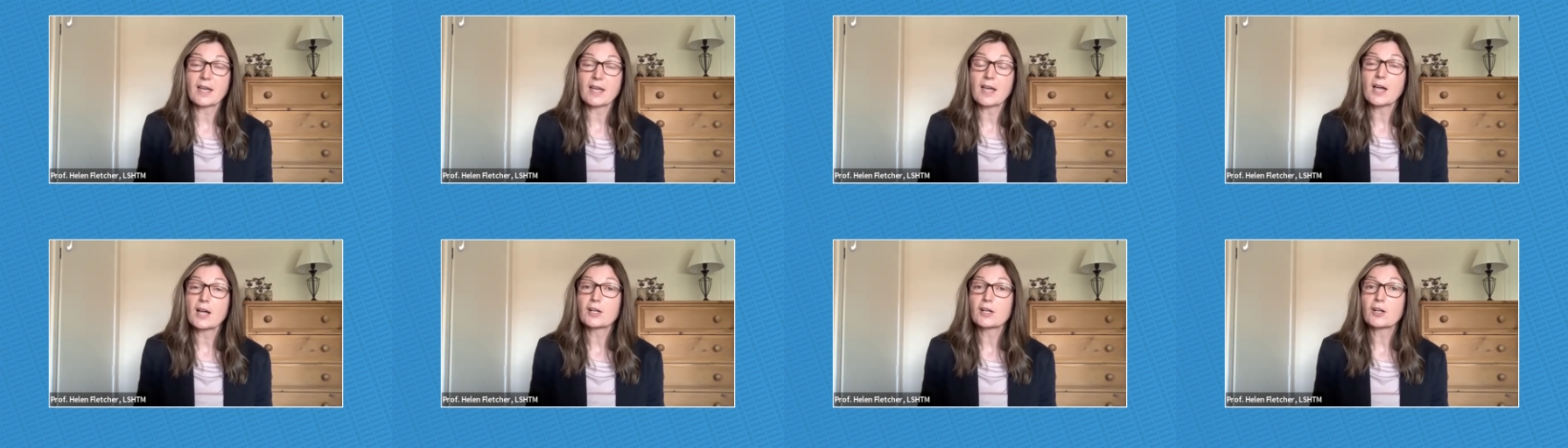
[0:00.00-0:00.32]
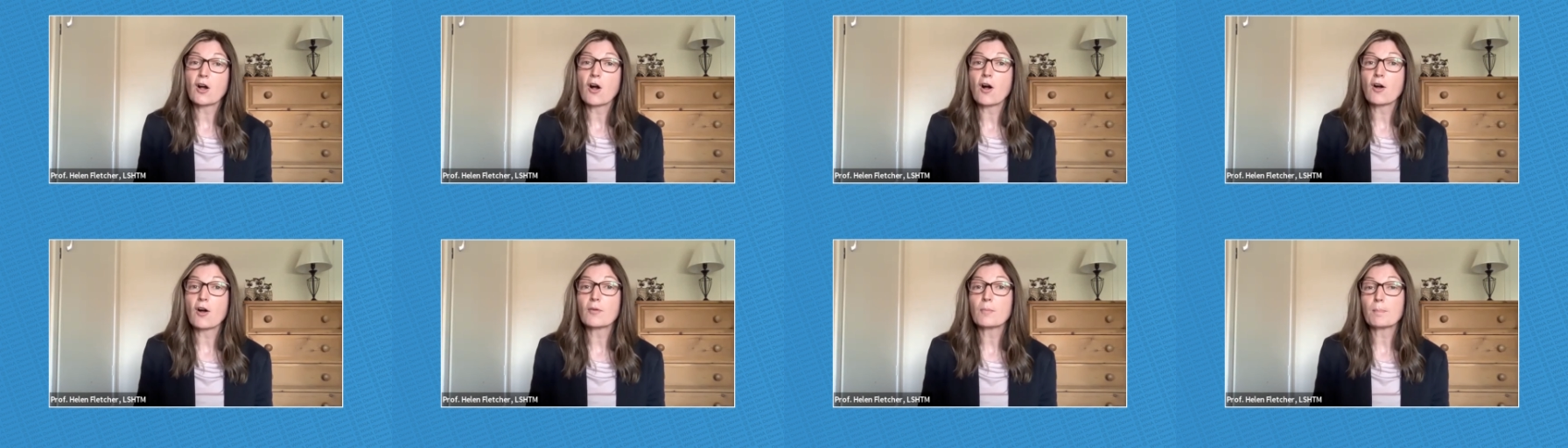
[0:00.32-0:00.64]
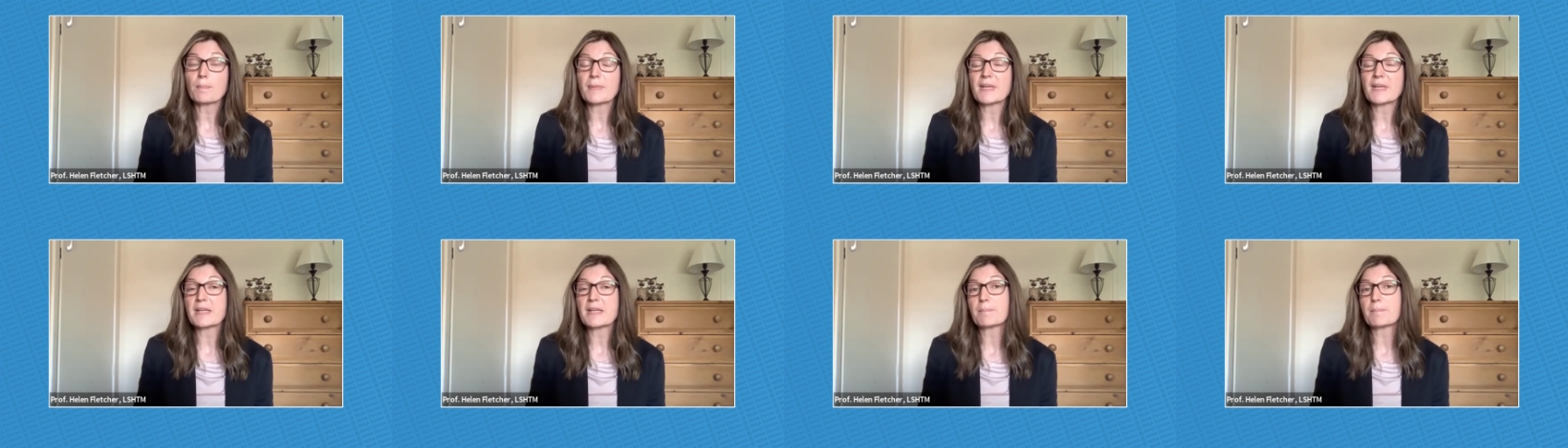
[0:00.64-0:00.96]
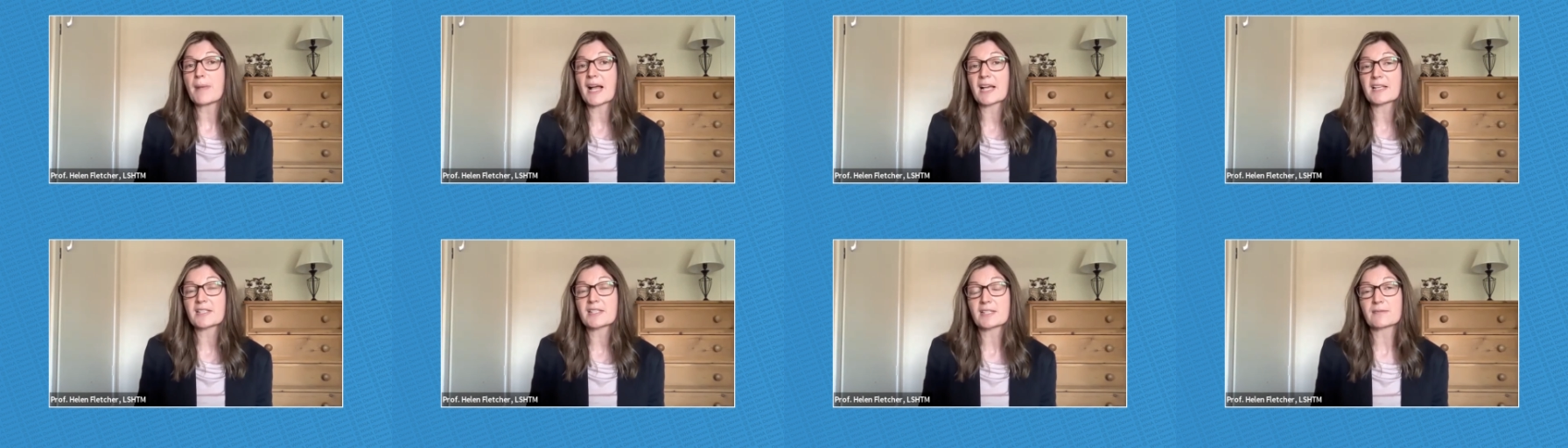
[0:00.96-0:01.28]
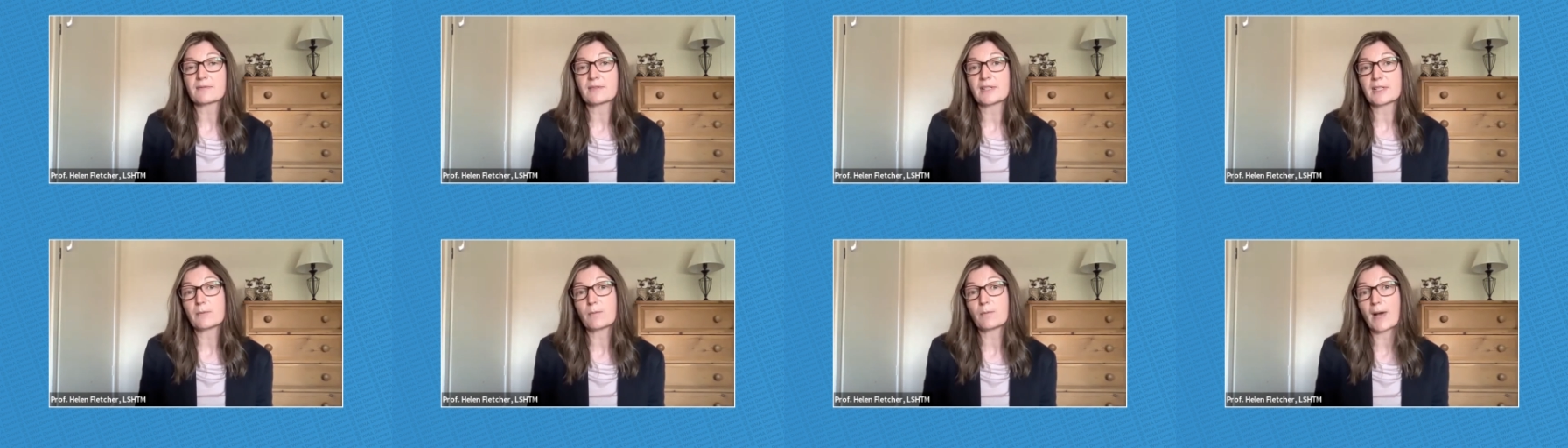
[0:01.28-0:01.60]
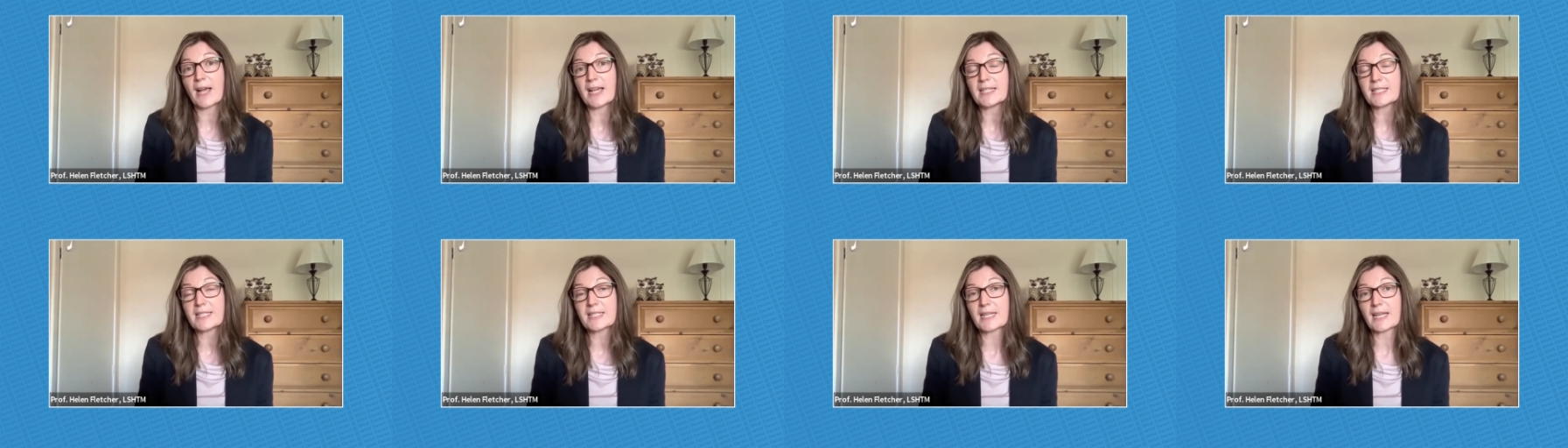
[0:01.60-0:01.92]
can't be passively
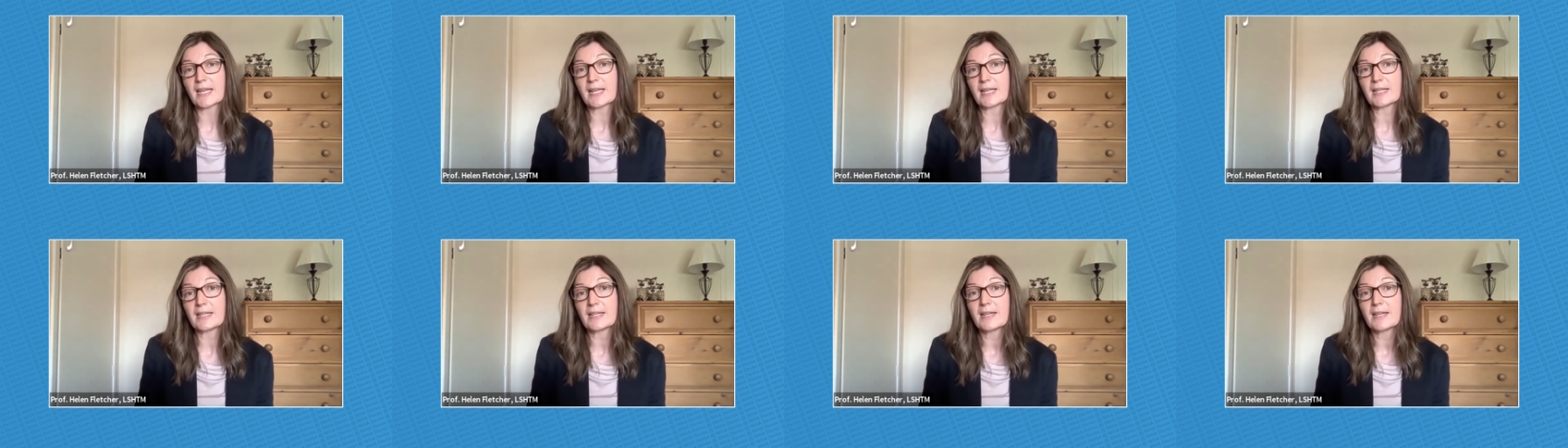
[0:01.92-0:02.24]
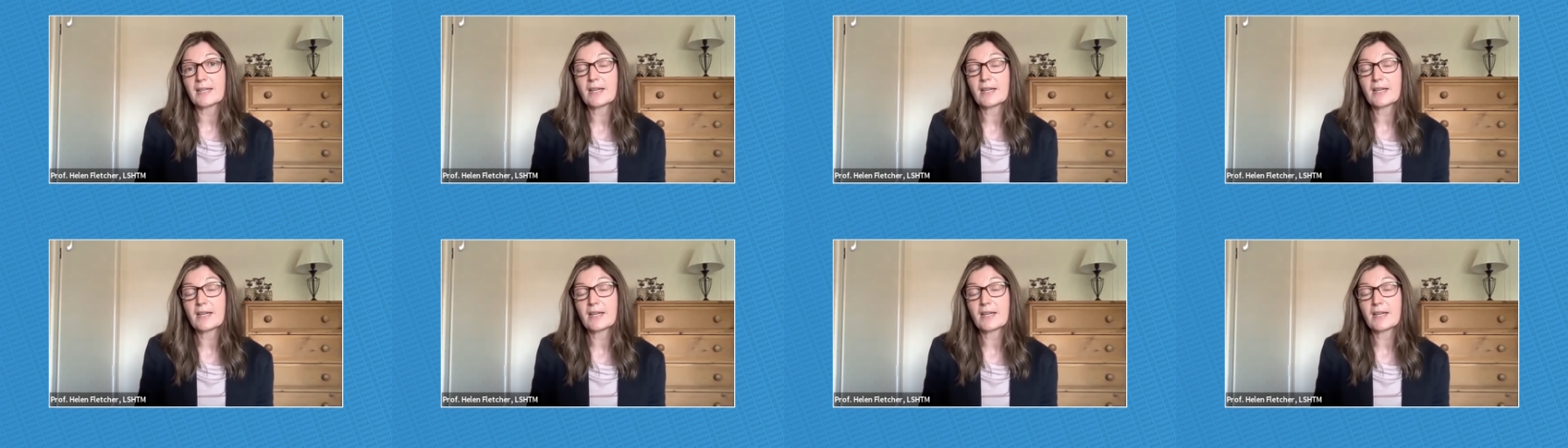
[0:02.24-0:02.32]
waiting